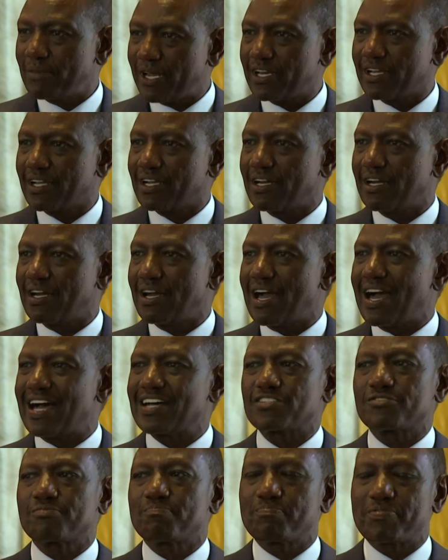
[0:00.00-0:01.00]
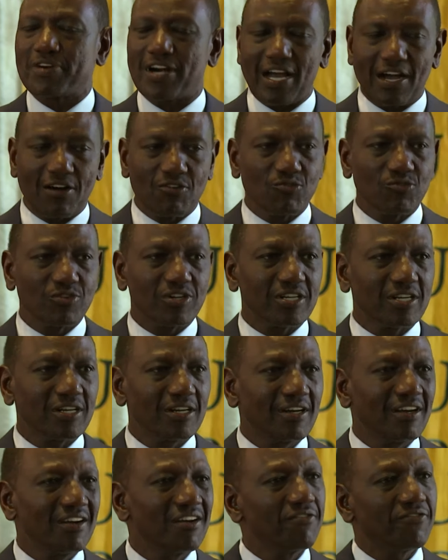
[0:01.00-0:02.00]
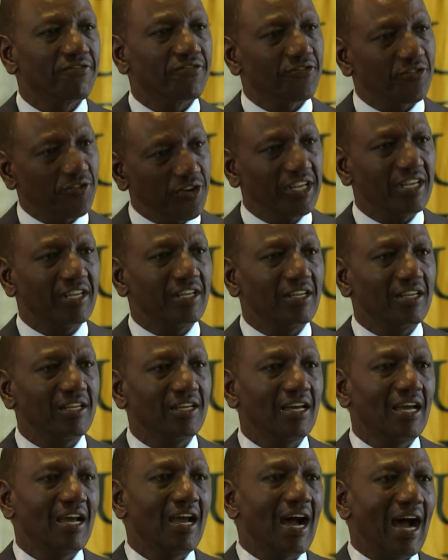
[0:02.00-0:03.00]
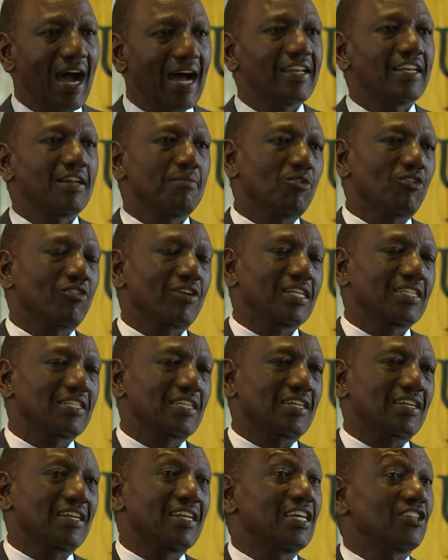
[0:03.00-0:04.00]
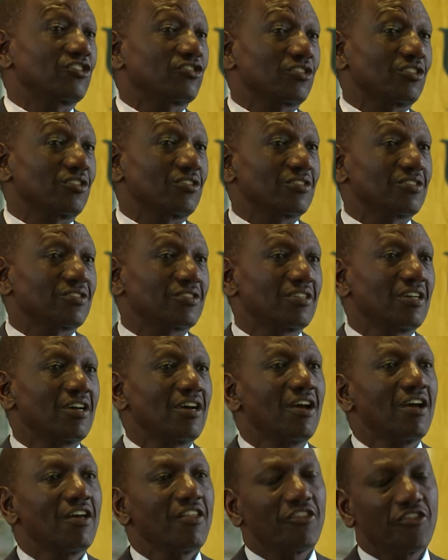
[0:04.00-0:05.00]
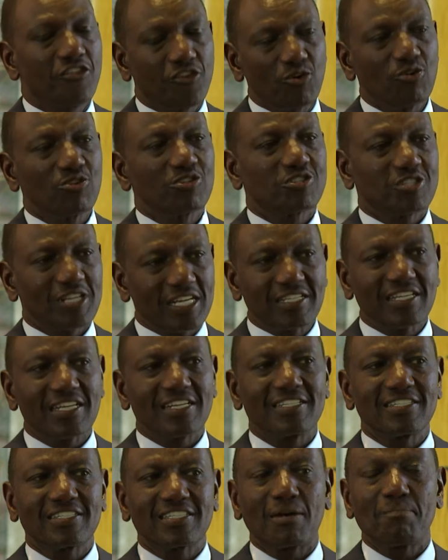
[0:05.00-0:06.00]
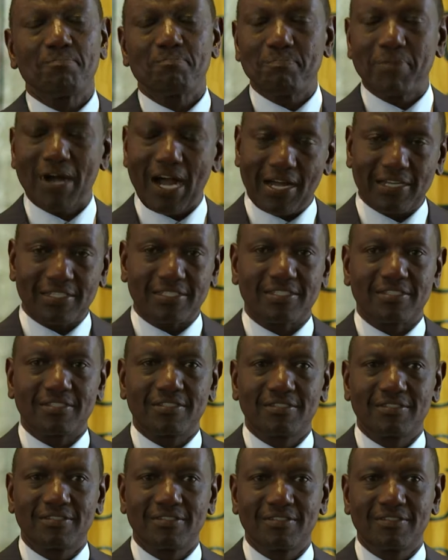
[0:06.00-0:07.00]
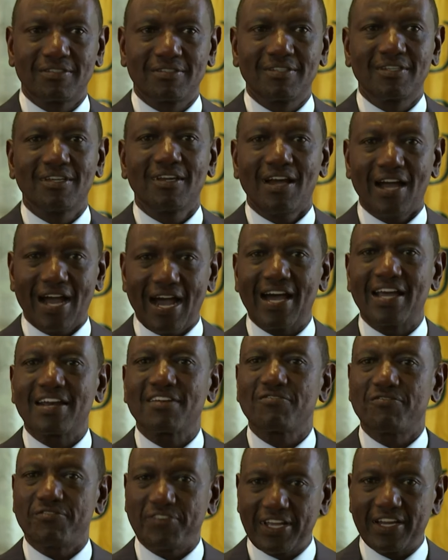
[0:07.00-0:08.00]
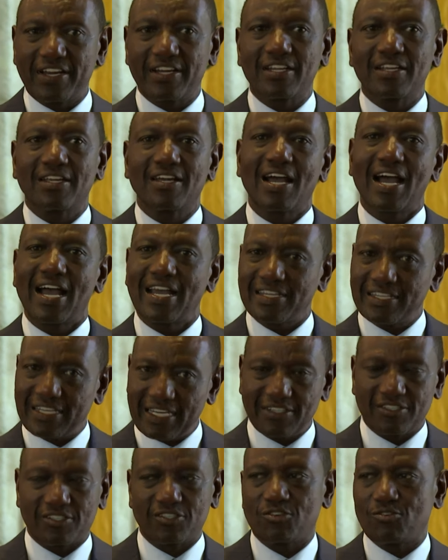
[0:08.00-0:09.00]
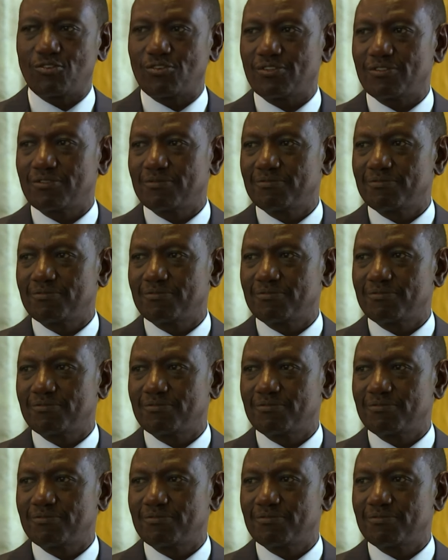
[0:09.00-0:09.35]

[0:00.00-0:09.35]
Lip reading: America as proud, free, and democratic nations, though centuries apart, are very identical.